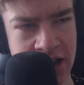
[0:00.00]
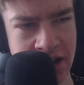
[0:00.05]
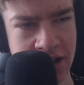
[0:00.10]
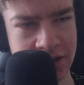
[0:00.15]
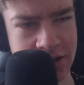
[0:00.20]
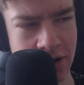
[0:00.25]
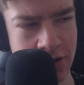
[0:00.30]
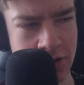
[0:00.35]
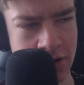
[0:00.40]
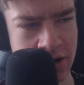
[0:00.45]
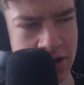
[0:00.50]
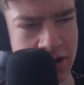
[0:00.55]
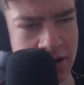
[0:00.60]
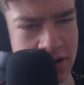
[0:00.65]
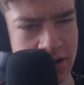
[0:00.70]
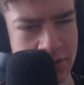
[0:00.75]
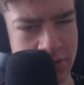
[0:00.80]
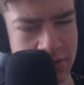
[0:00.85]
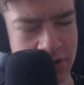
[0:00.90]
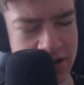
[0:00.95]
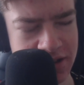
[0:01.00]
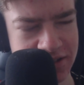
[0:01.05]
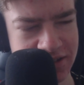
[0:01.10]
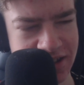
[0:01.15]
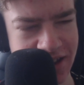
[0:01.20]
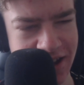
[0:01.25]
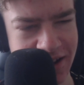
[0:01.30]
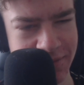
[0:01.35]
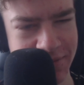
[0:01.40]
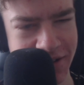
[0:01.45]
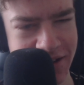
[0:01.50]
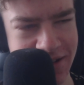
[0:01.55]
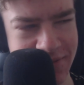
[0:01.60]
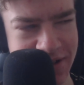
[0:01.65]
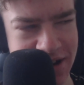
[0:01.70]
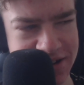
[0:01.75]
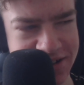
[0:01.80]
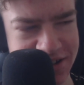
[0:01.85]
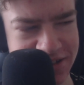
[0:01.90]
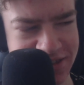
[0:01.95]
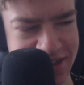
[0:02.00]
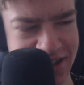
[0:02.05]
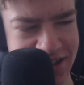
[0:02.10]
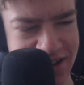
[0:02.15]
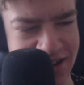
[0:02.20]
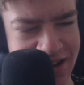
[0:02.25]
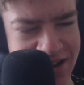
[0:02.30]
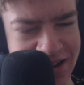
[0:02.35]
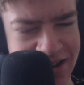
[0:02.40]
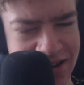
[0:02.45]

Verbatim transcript: So what he's saying pretty much is that